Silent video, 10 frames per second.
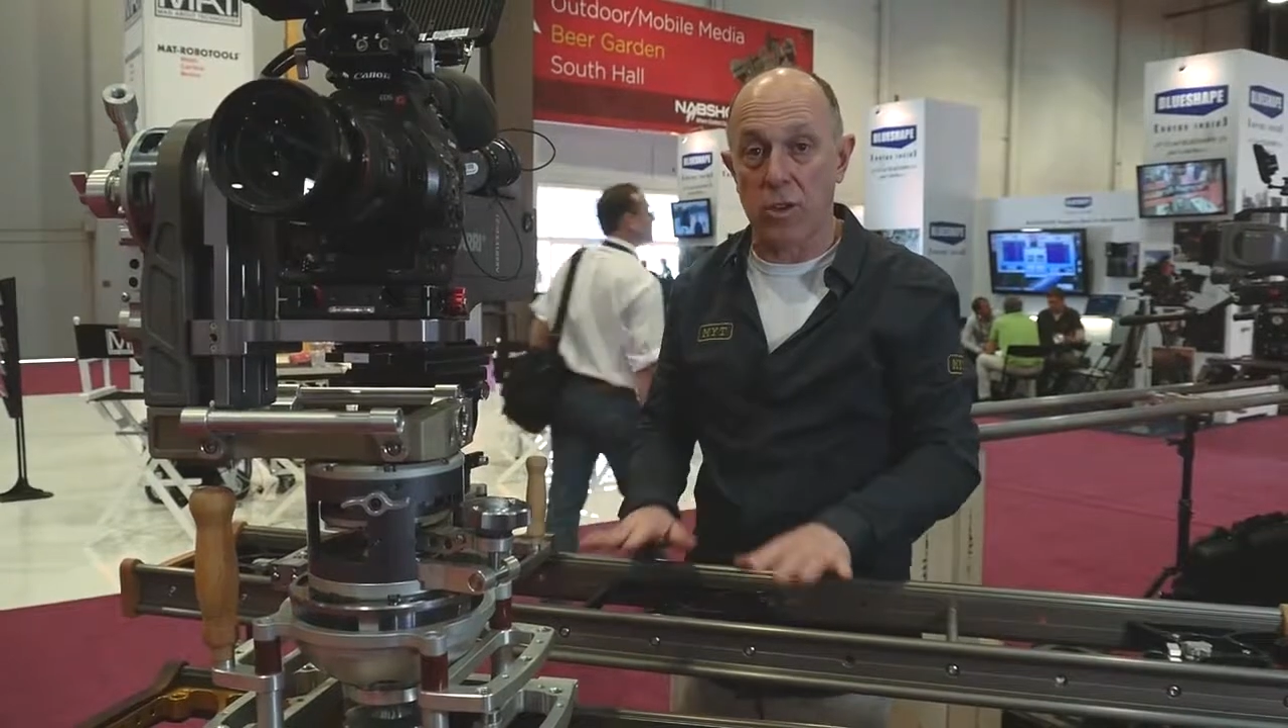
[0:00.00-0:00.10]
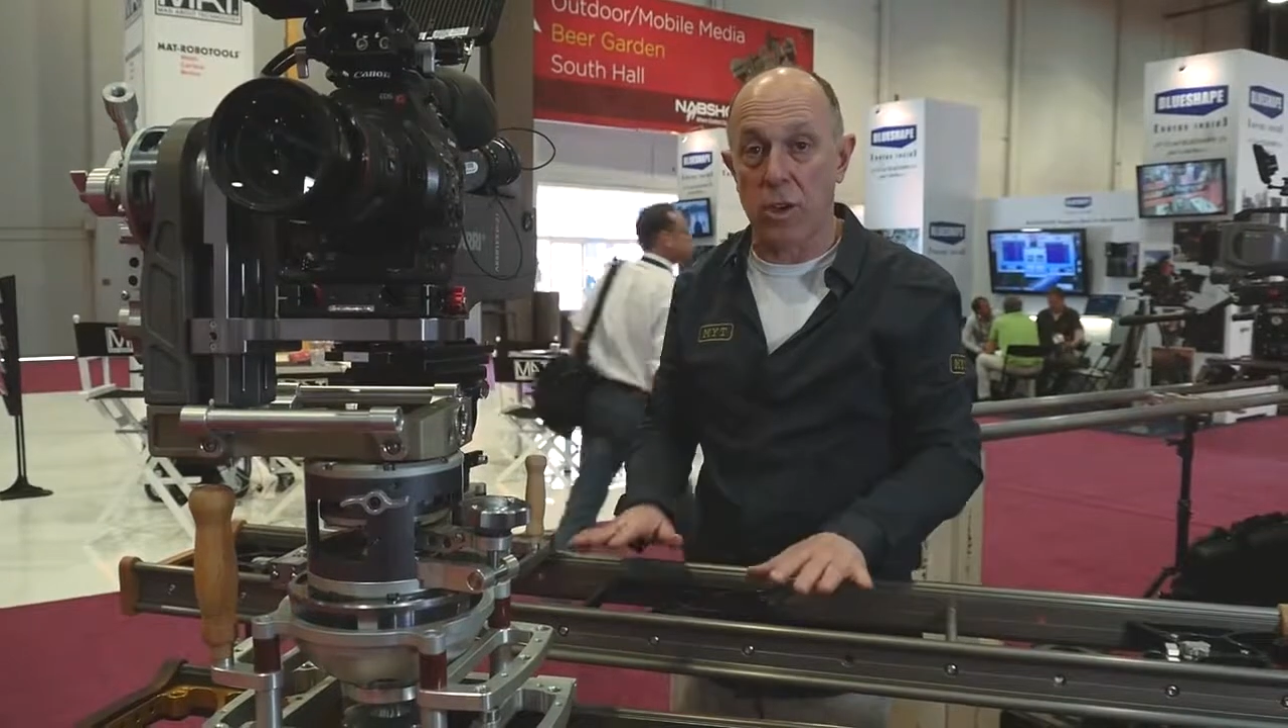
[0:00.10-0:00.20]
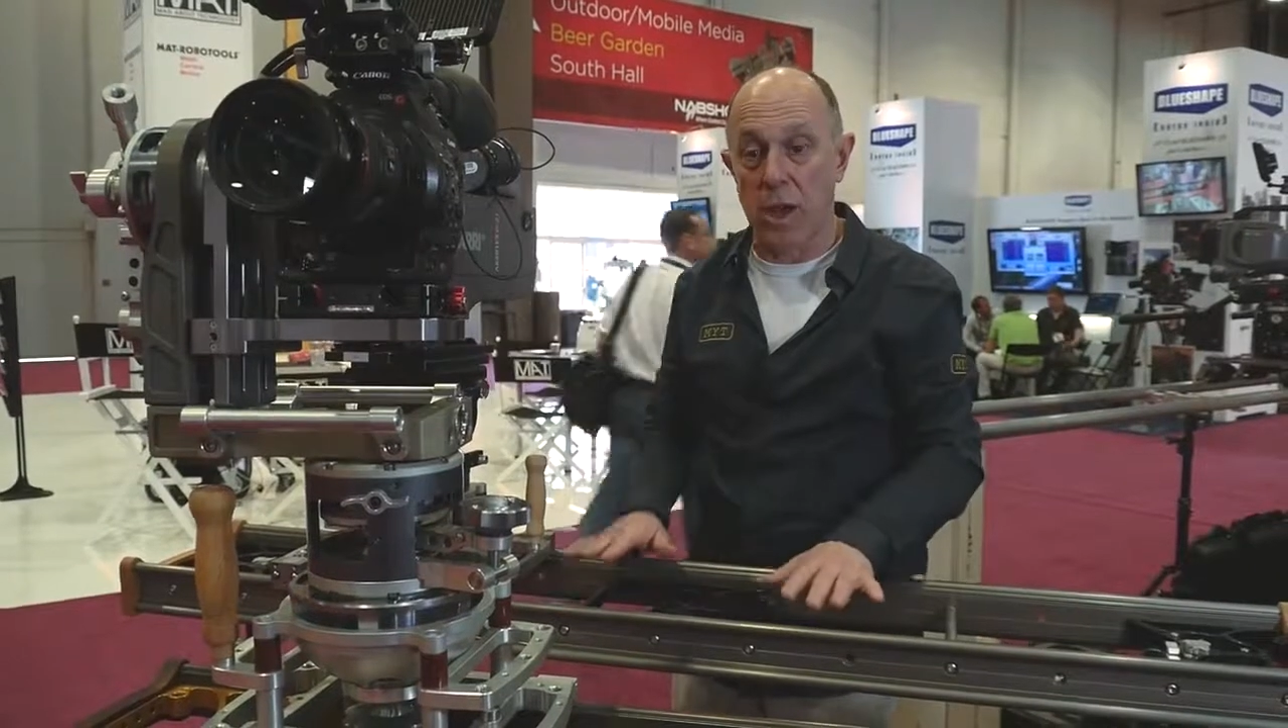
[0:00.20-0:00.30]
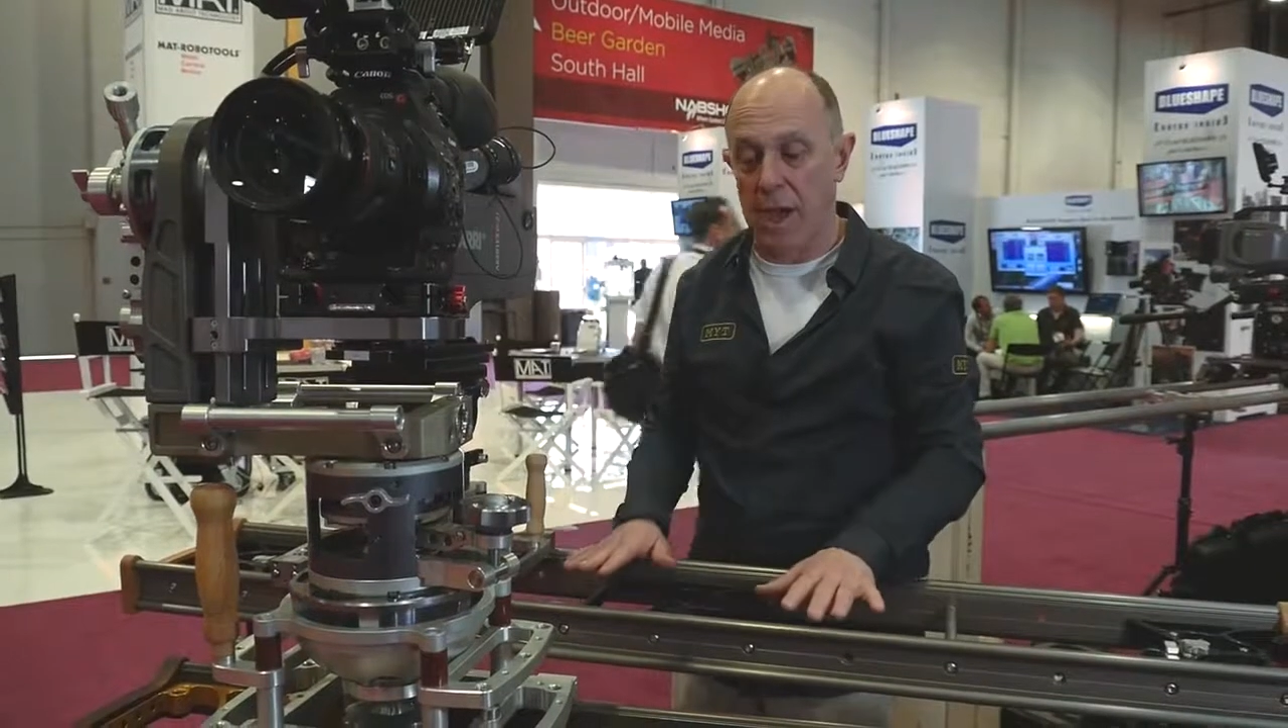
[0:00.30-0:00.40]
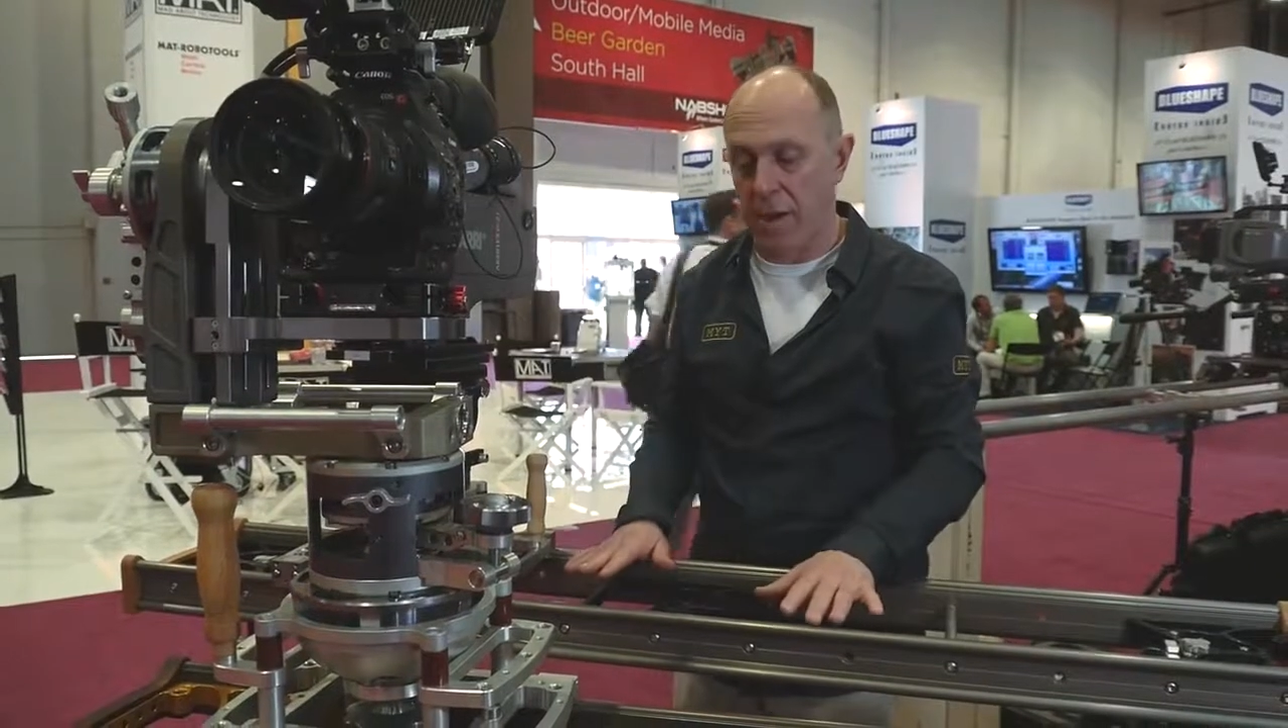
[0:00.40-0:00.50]
the
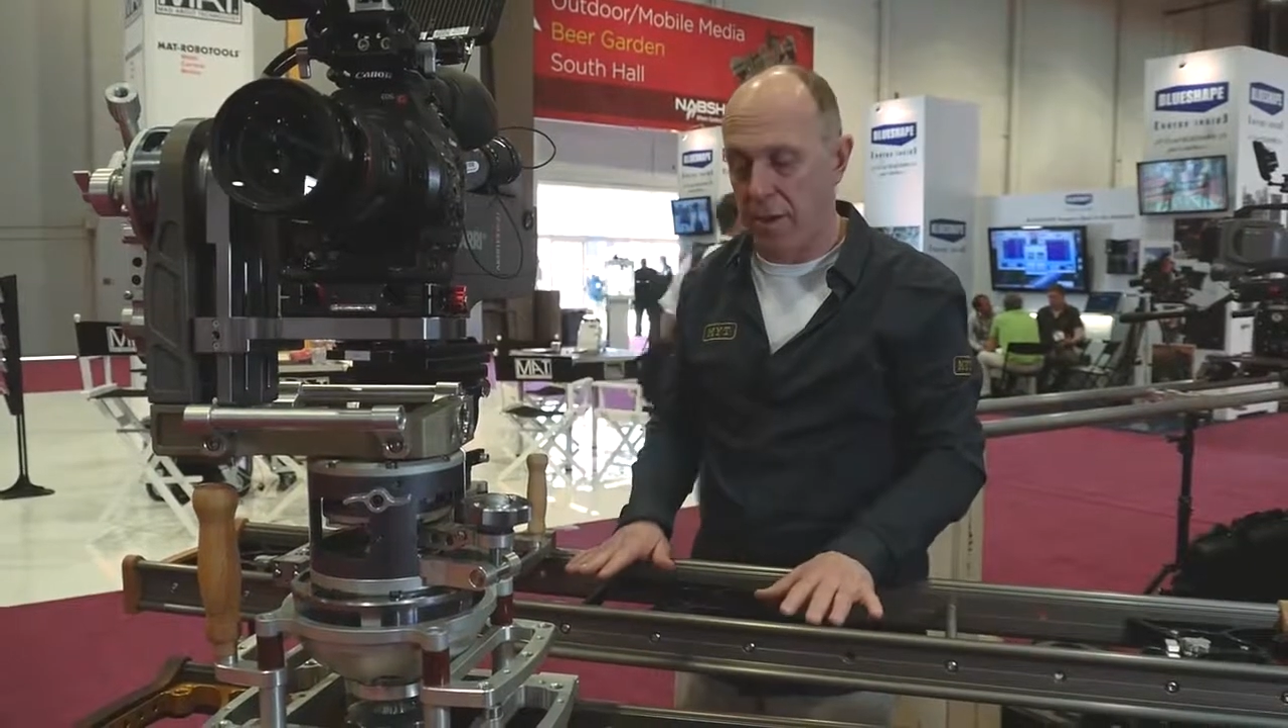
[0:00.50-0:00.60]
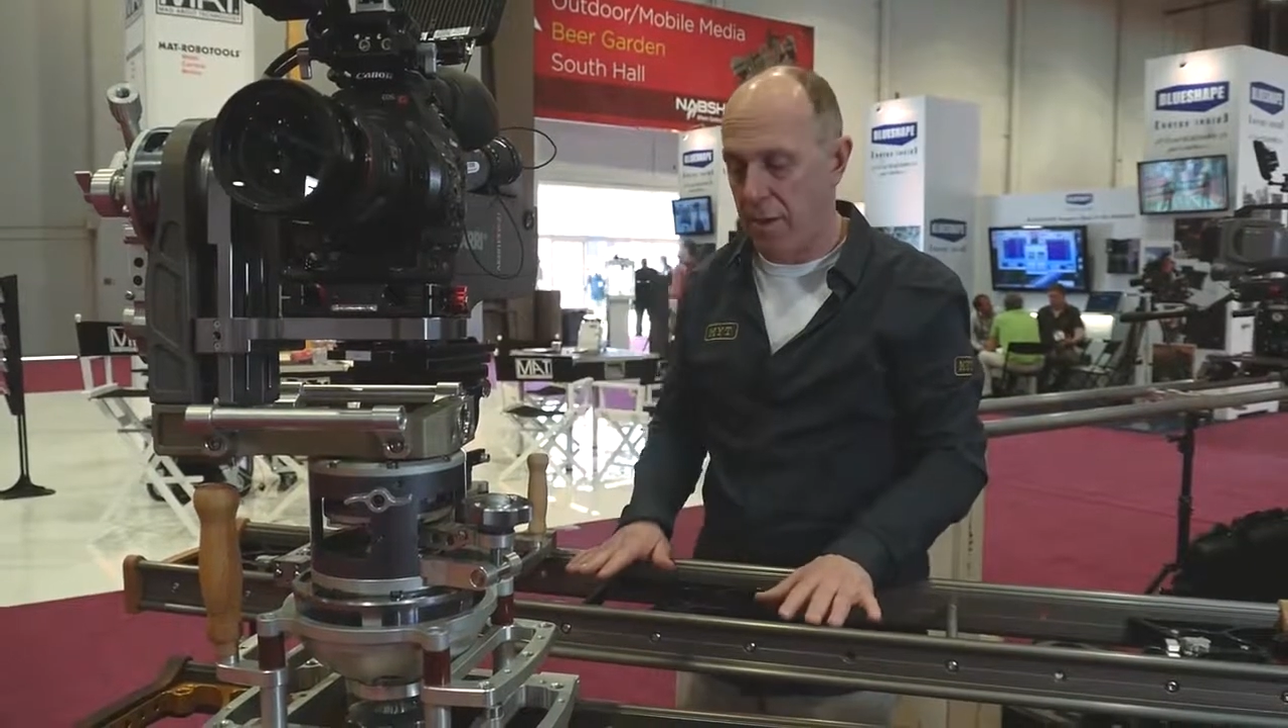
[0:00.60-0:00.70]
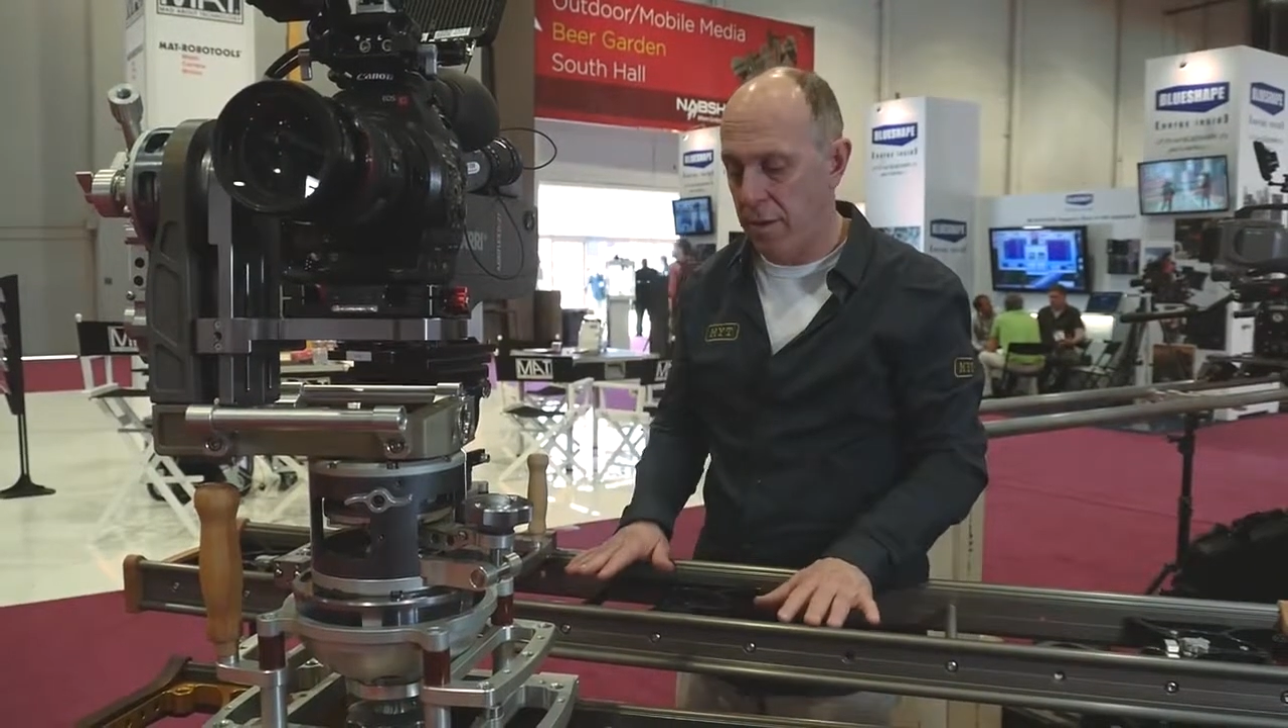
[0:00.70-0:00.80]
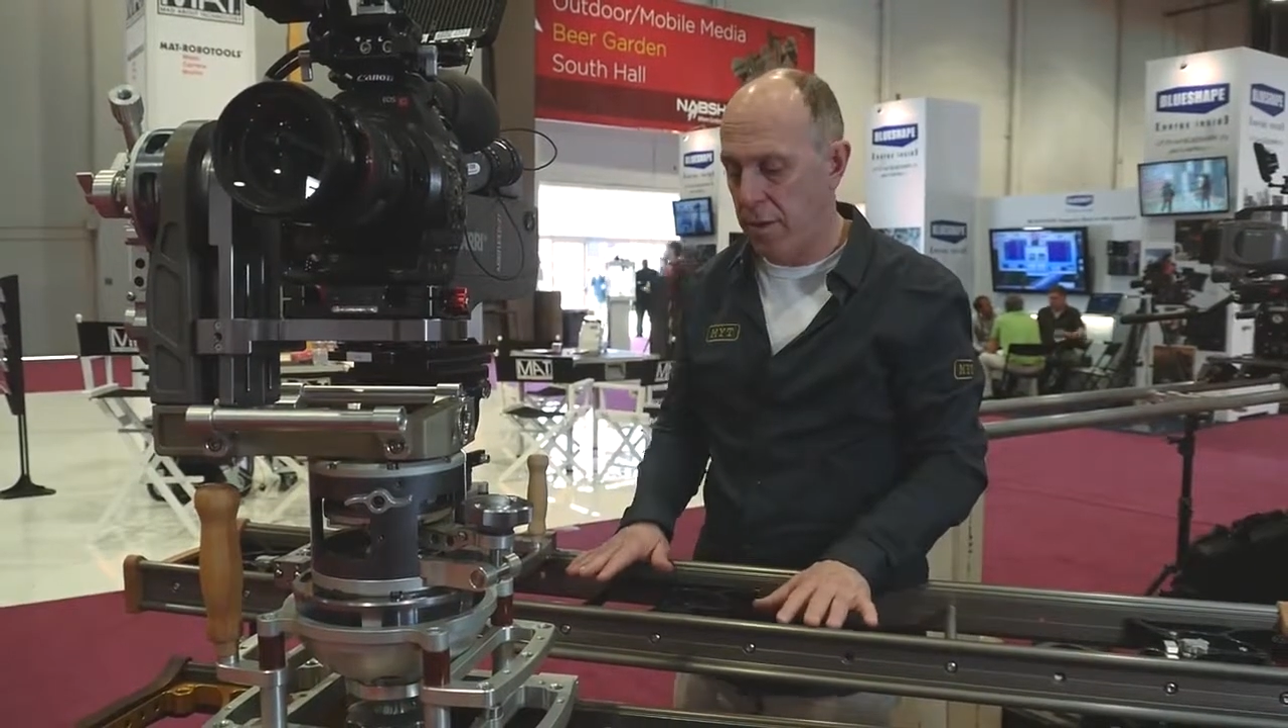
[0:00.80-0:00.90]
glider,